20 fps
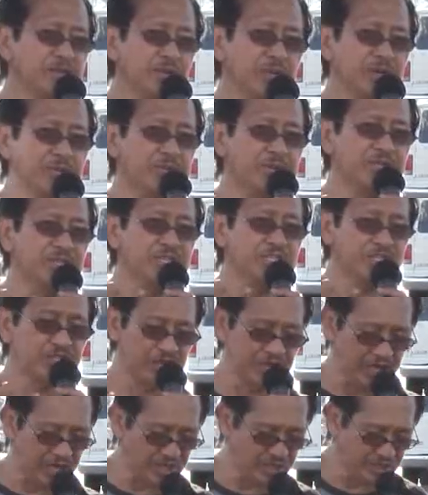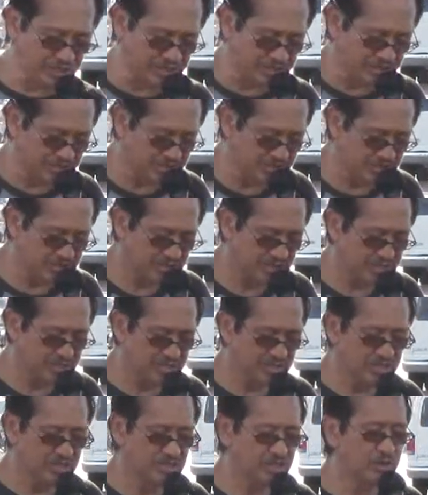we have the destination
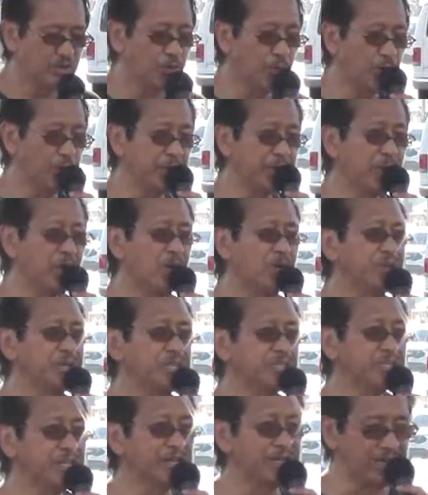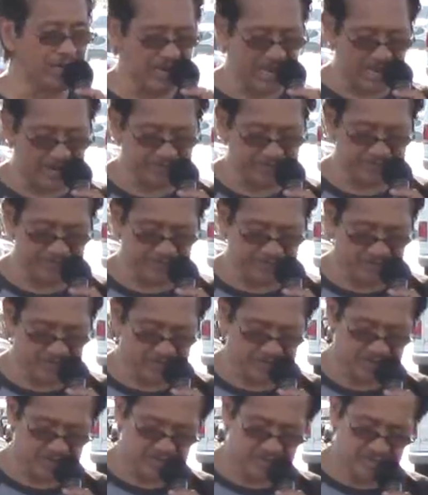where we go, eternal life,
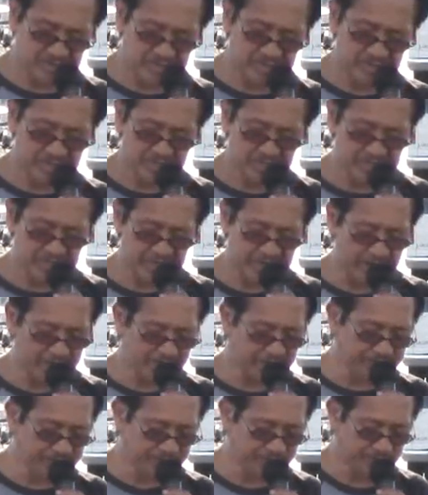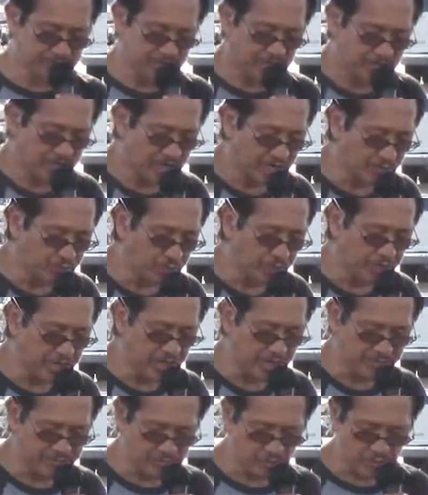heaven, and we
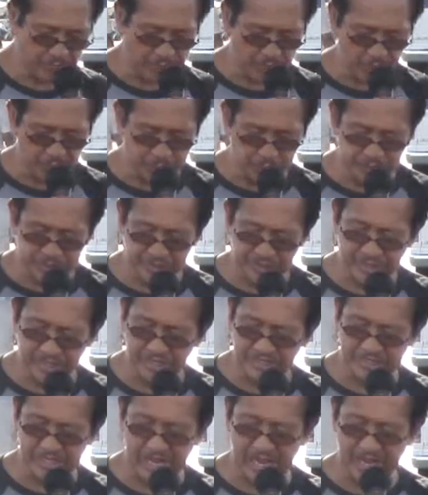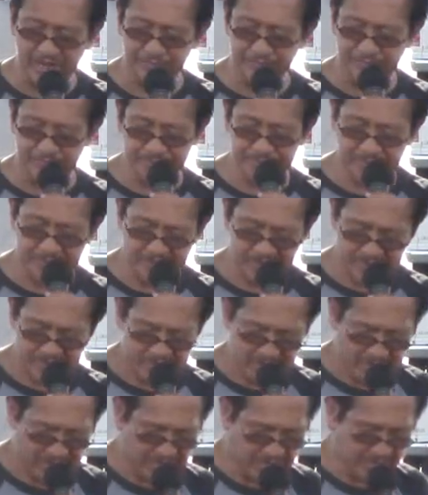have a purpose in this life.
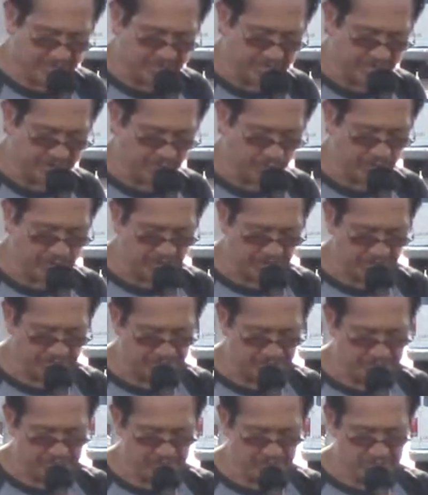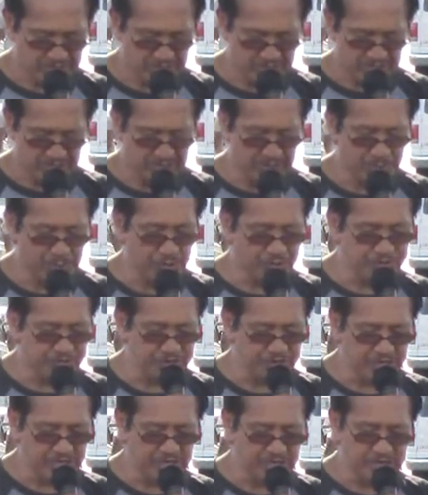And then we have number
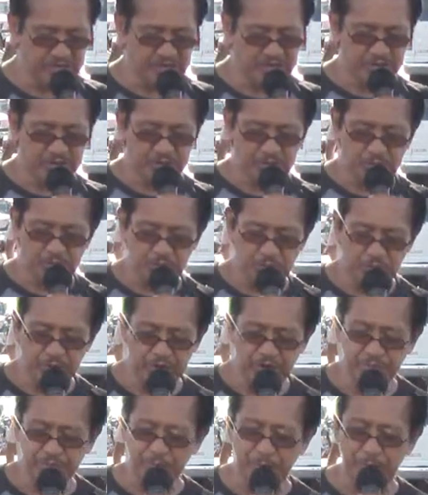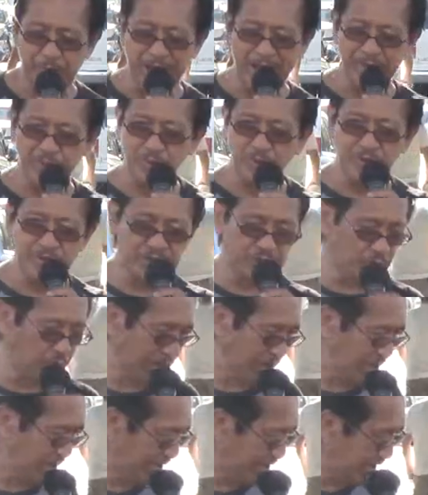three, we have the Bible that
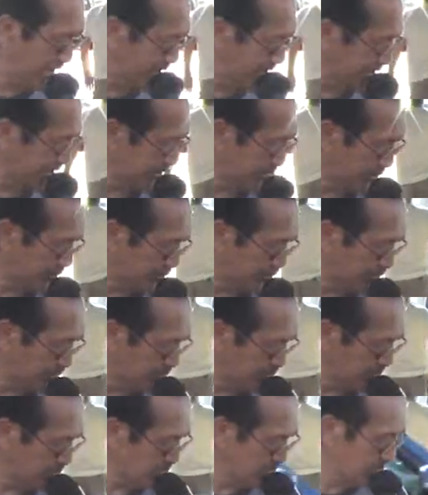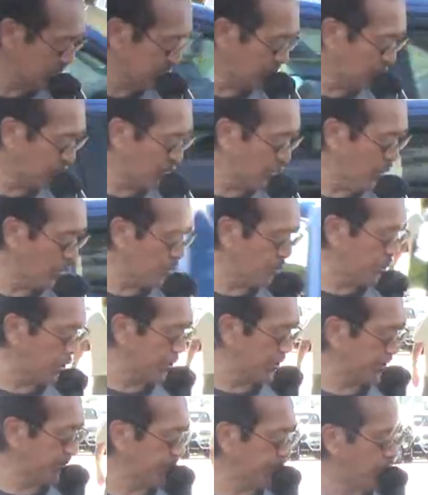will lead us to grow
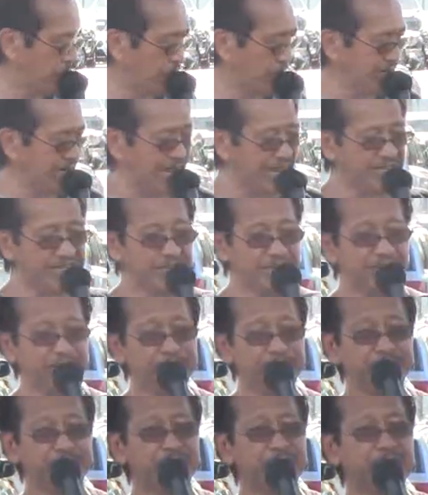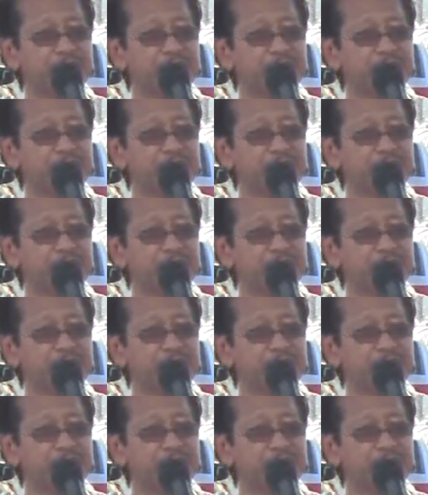more and more like Him.